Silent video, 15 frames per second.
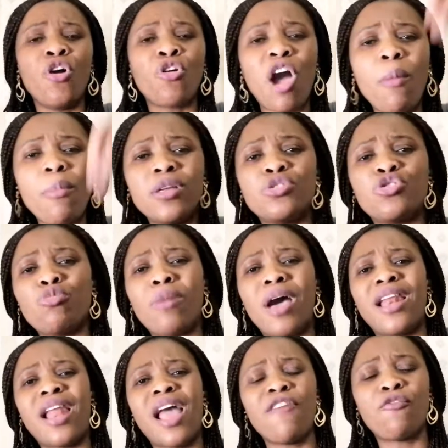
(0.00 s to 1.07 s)
Come into my
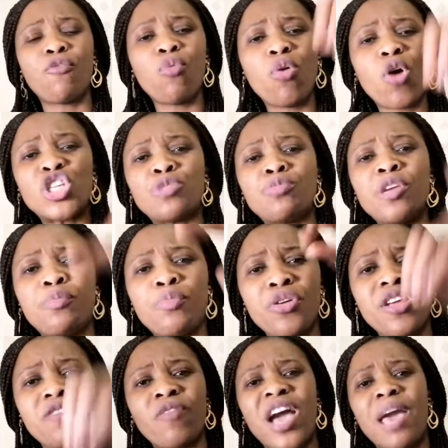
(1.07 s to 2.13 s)
life. Wash me,
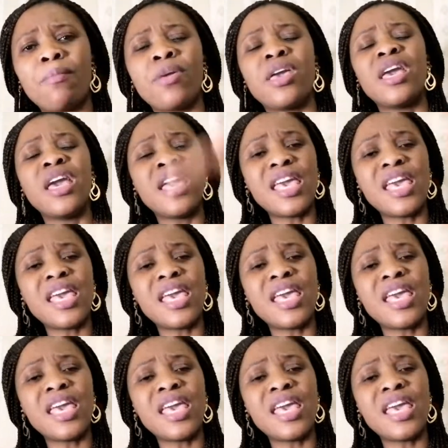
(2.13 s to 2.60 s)
purify me.